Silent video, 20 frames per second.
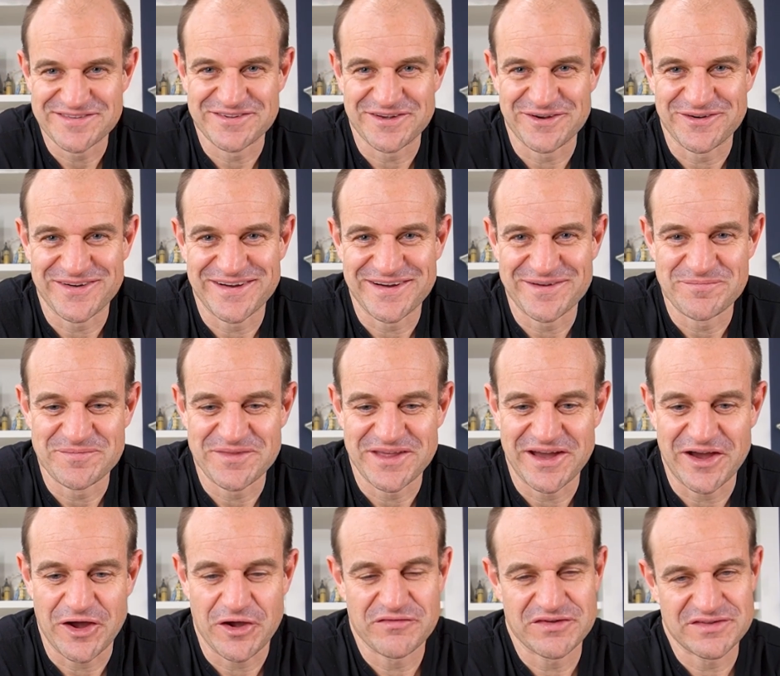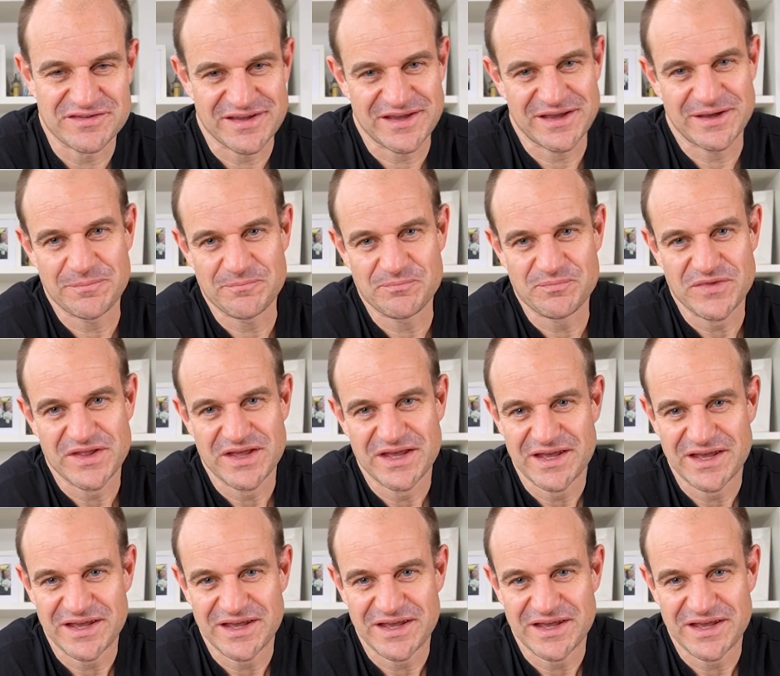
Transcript: So um, yeah, over to him.